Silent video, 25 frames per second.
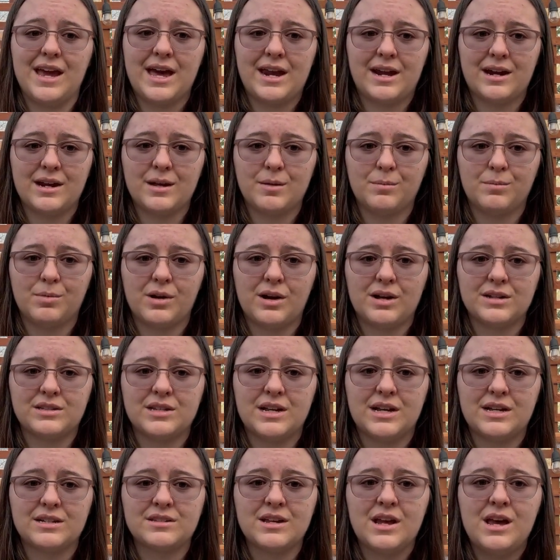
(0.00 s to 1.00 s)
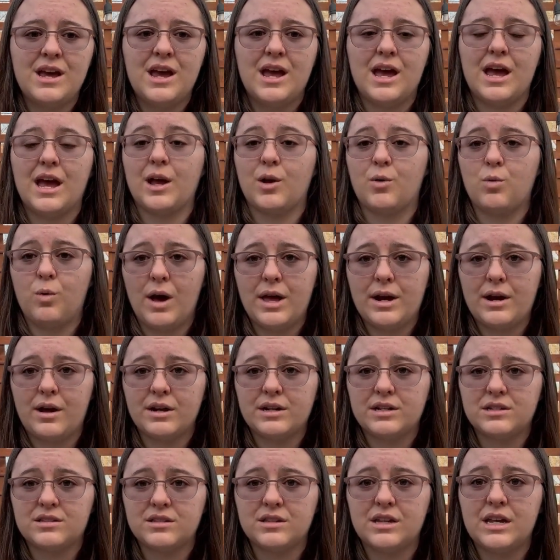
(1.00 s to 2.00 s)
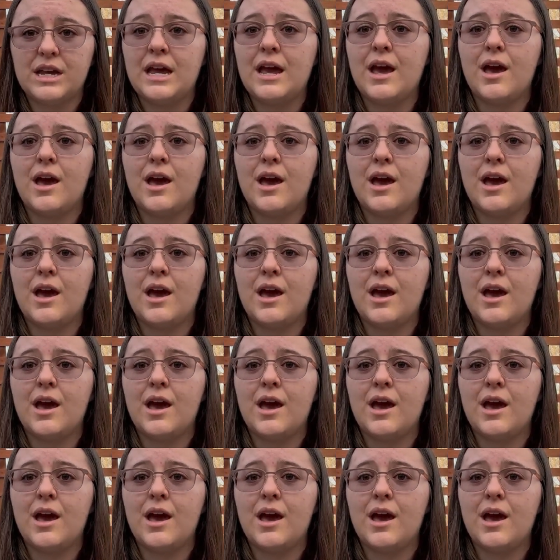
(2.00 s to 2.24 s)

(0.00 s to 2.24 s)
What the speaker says: editing process, and quite honestly,